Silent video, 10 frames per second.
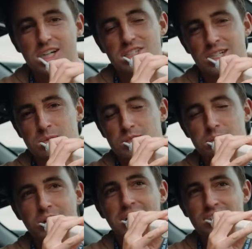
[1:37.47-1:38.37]
guy's is
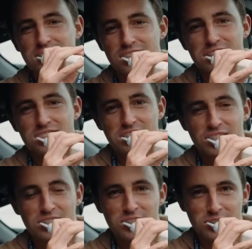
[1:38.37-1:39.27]
Smylie. The least I
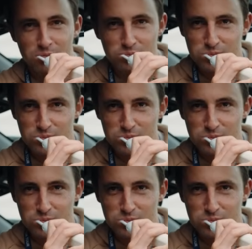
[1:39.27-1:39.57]
could do